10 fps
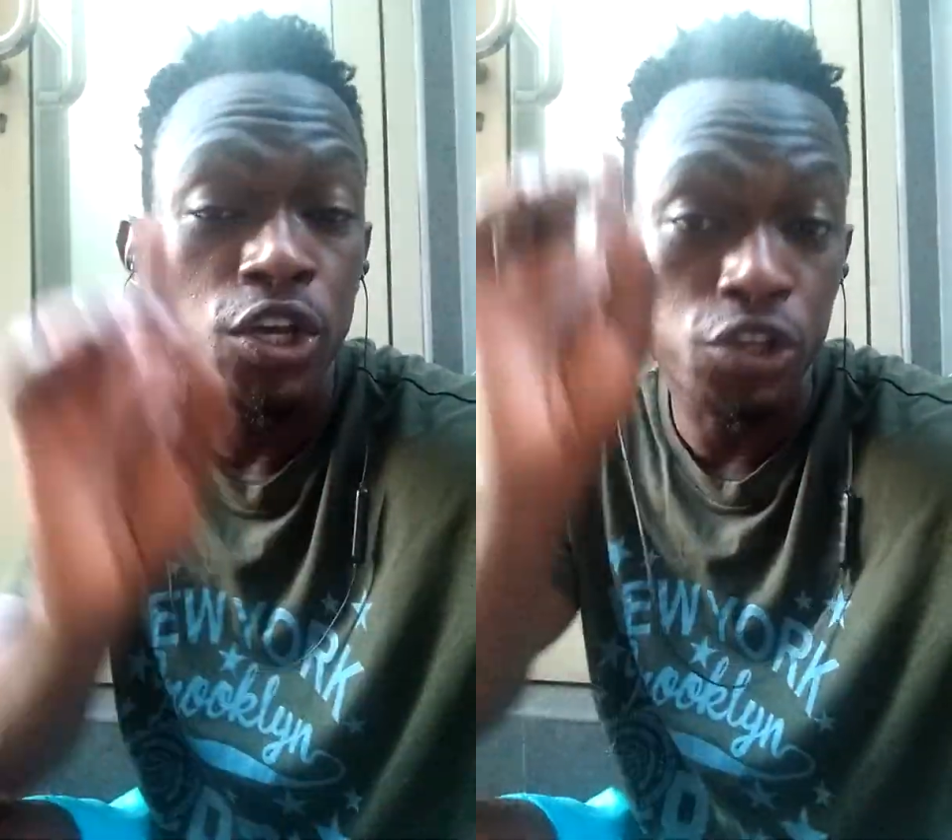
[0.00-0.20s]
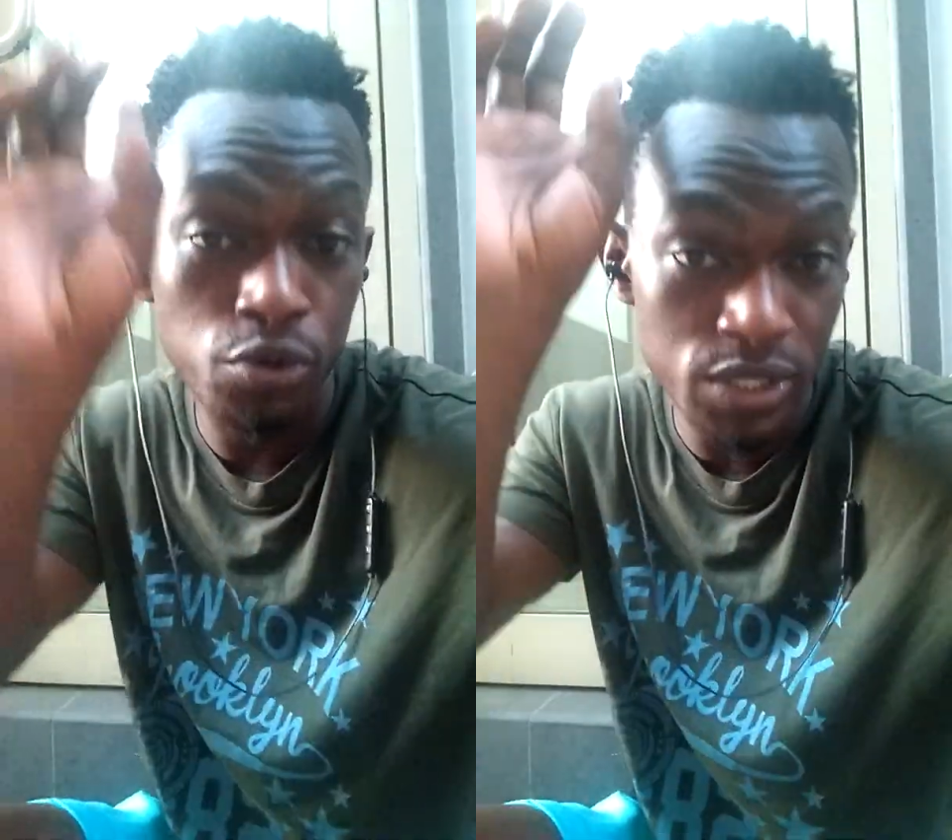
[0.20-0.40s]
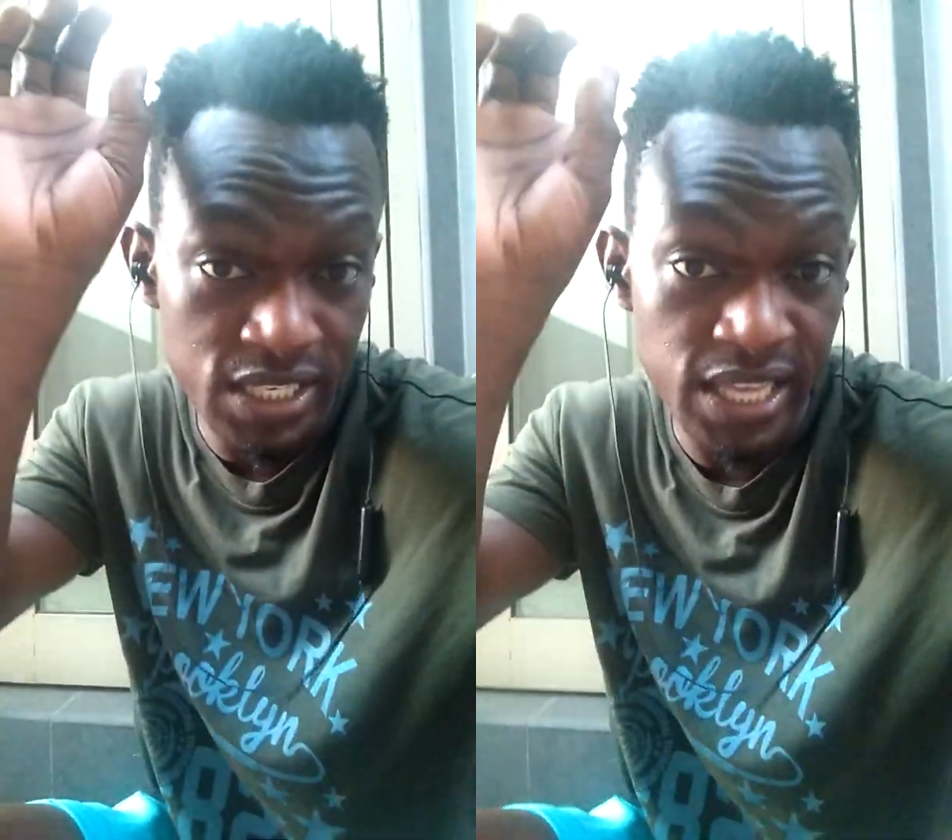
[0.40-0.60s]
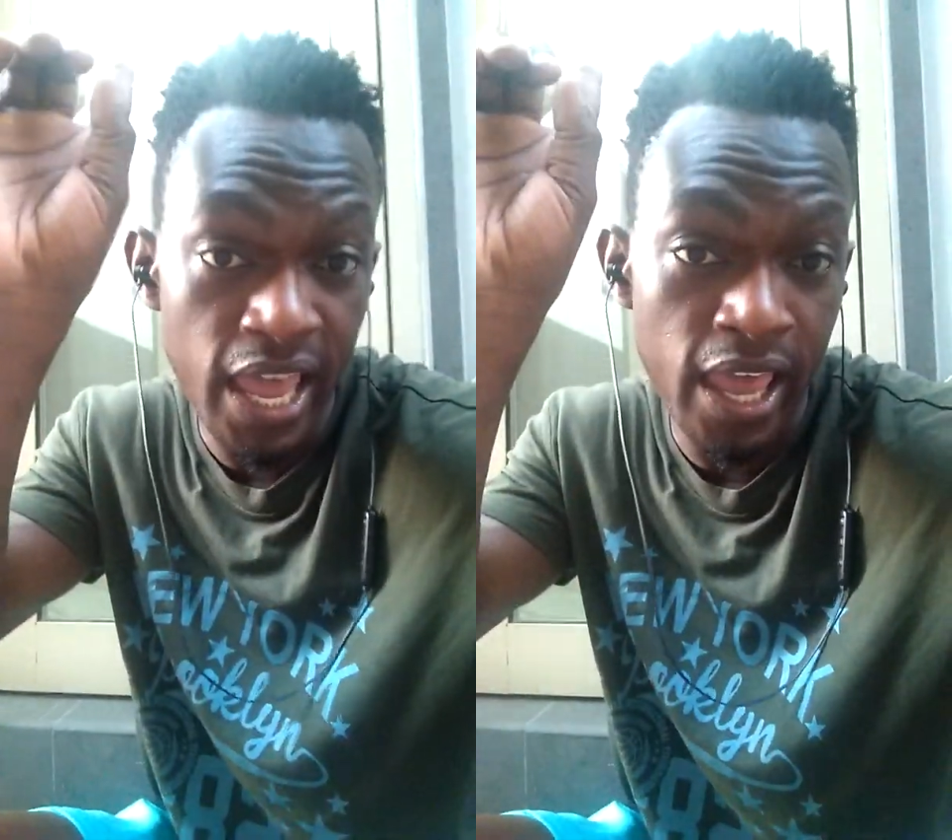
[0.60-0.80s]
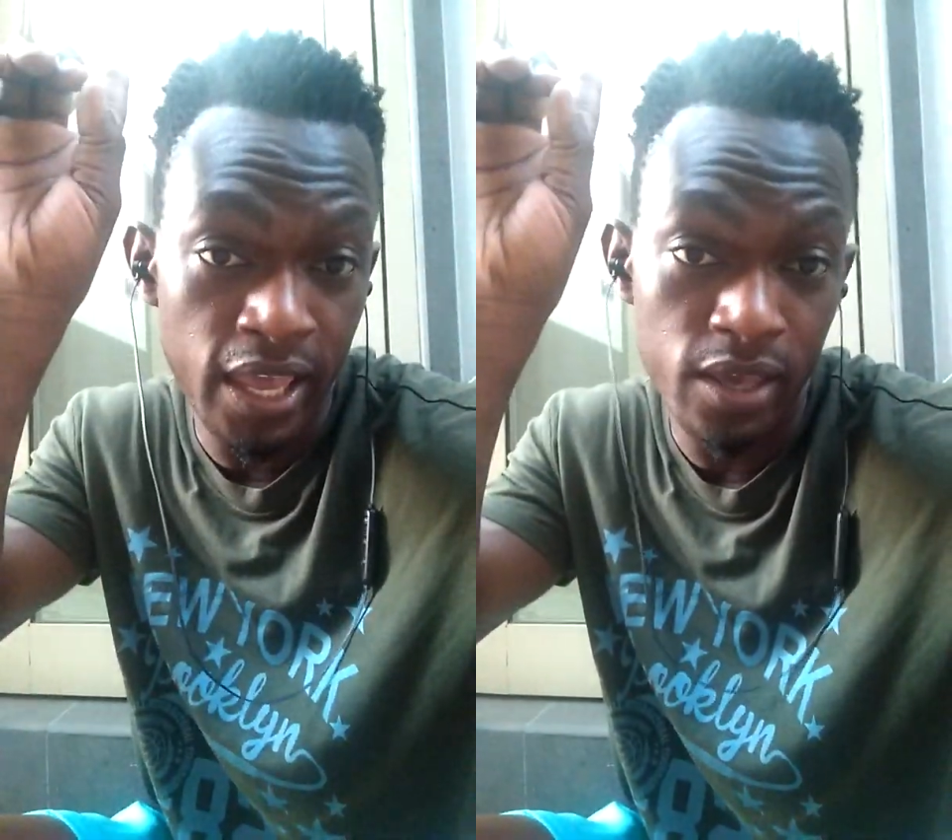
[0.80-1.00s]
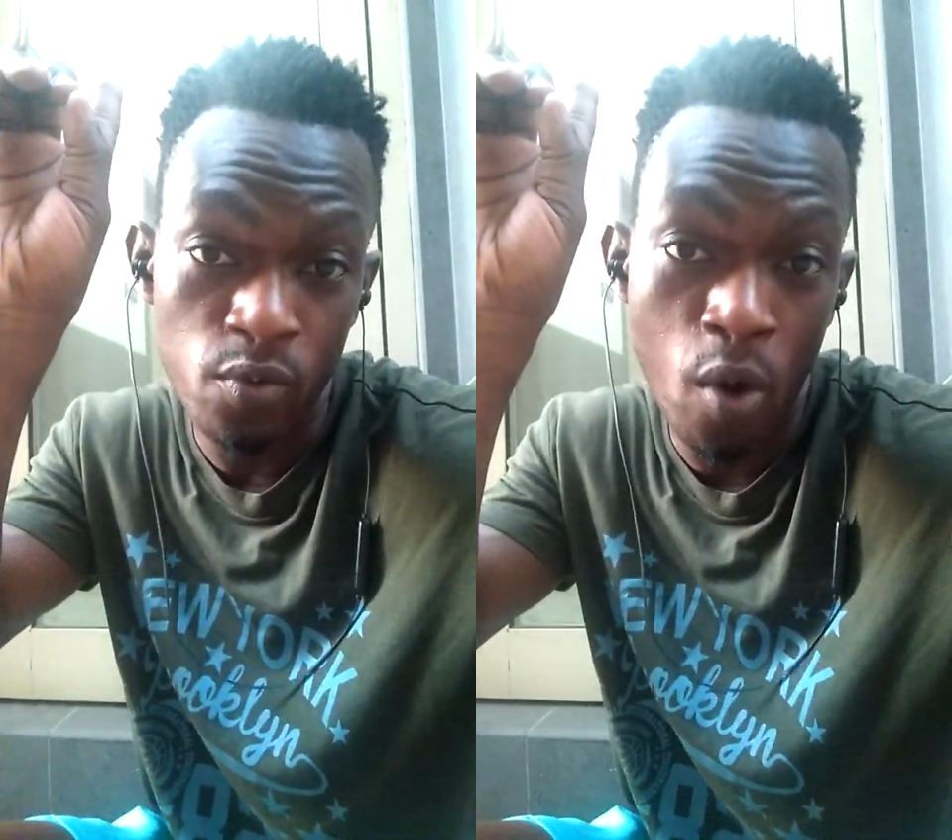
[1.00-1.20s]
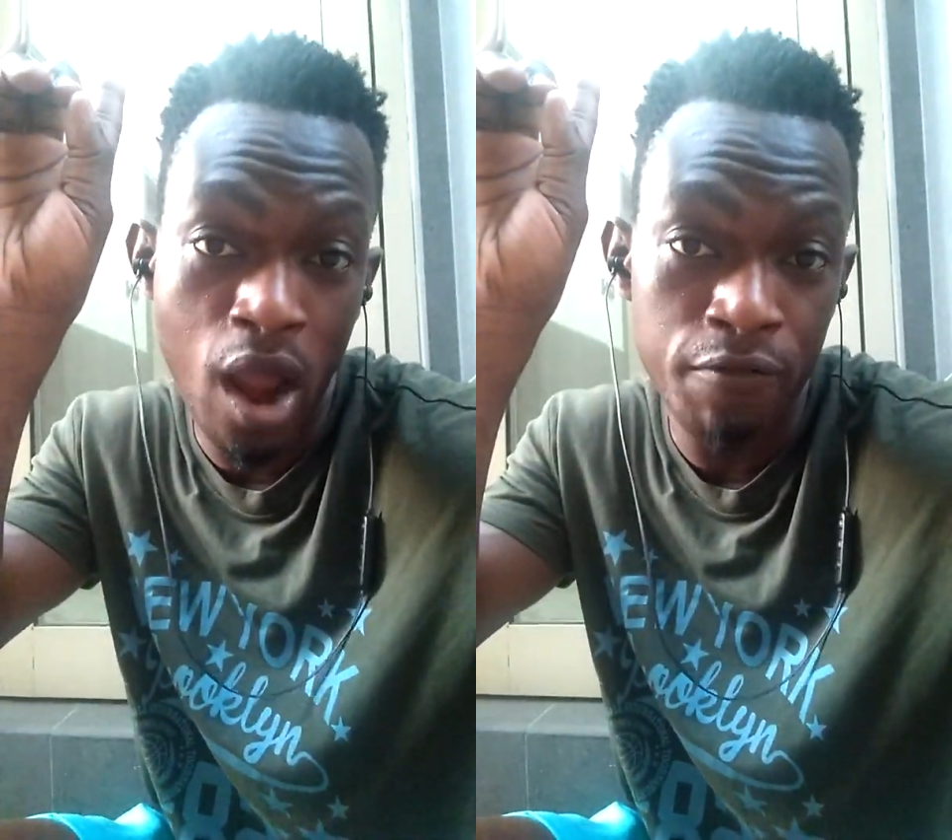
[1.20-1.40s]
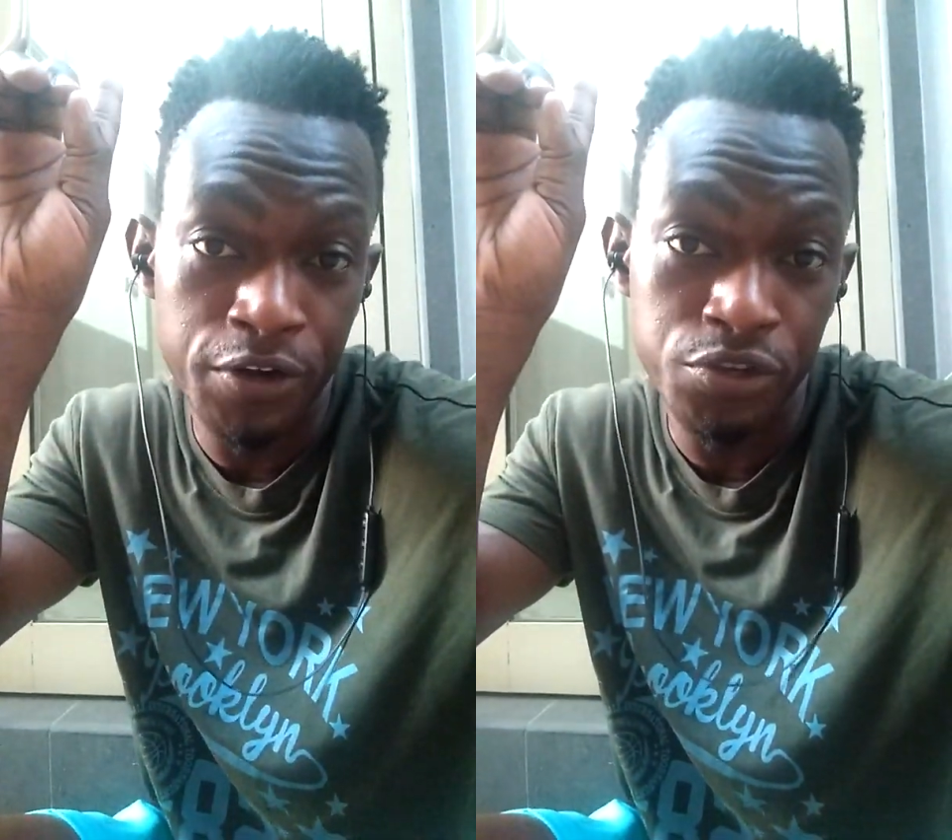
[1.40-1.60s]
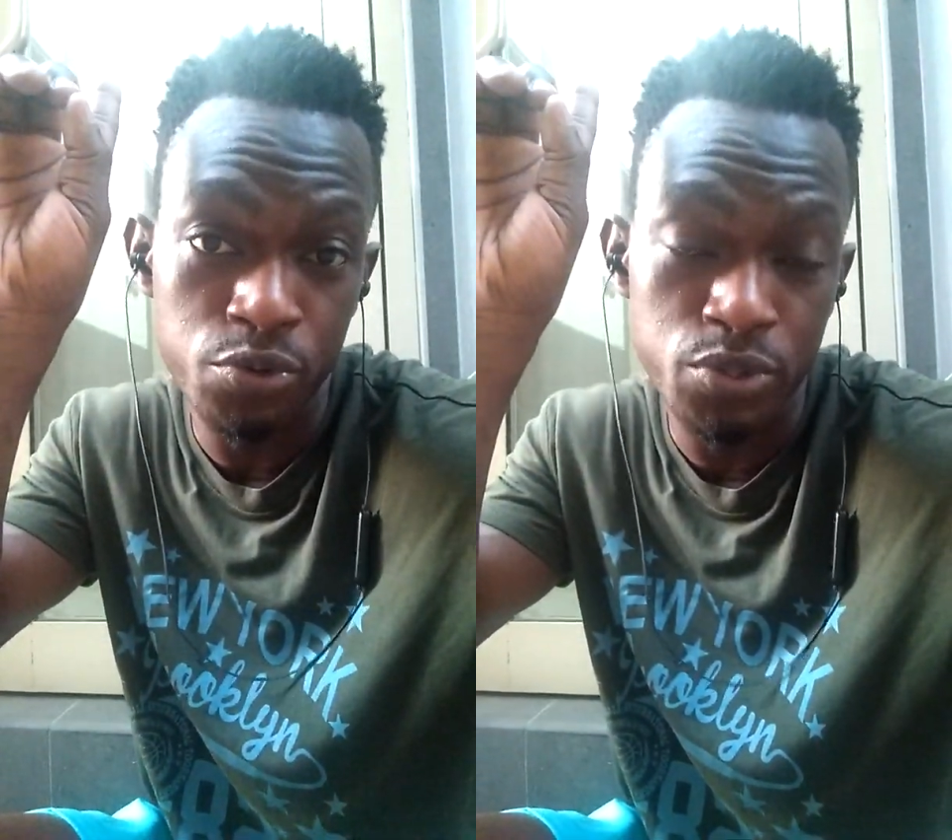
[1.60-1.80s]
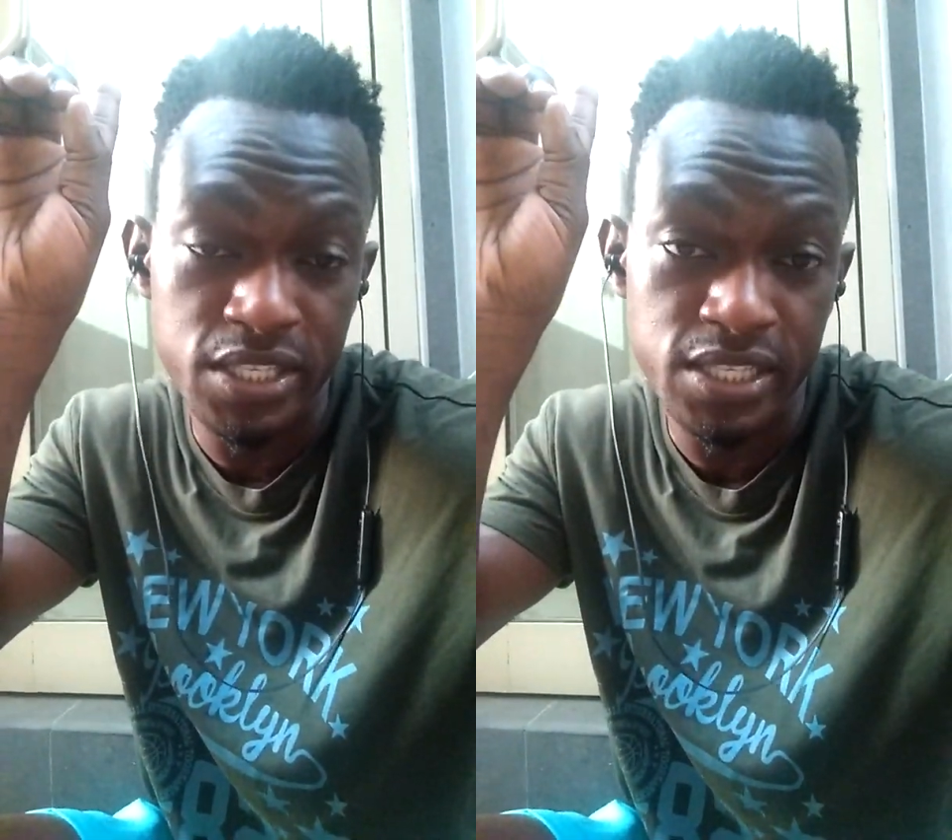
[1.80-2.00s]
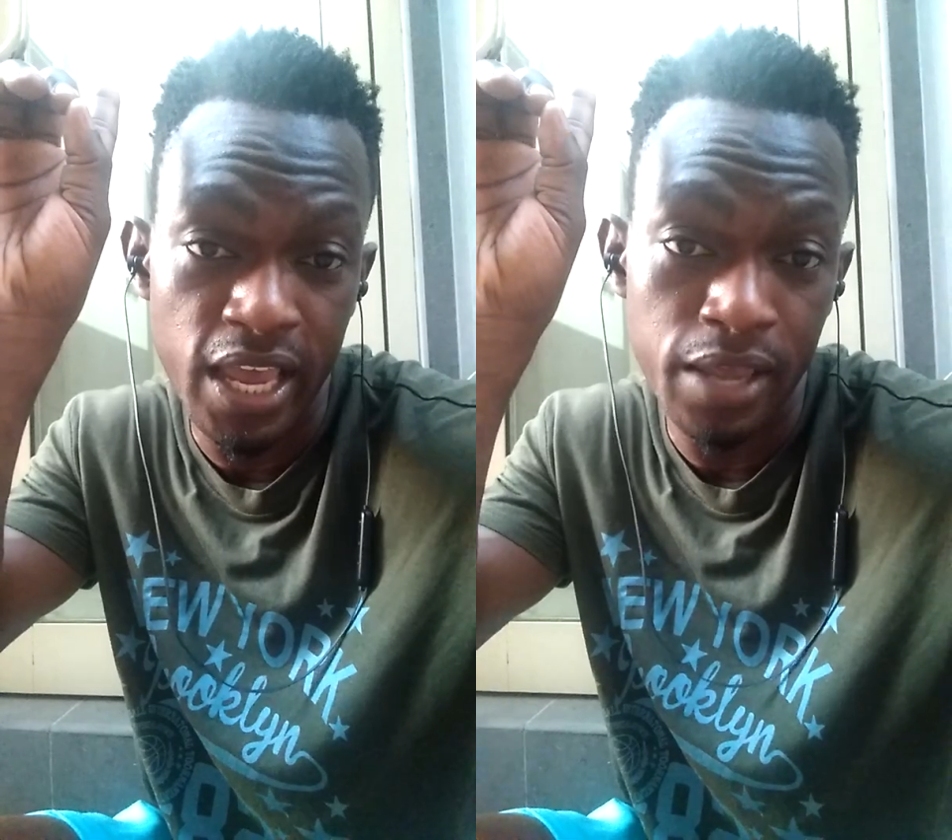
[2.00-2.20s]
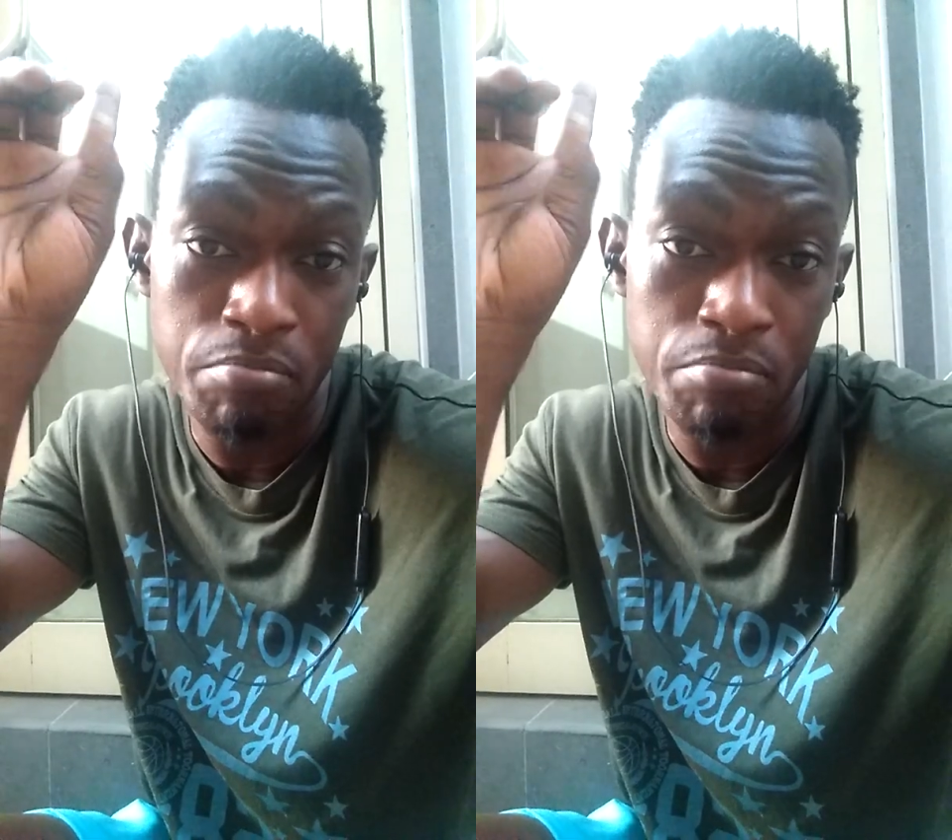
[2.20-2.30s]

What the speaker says: you would stay wherever you would stay,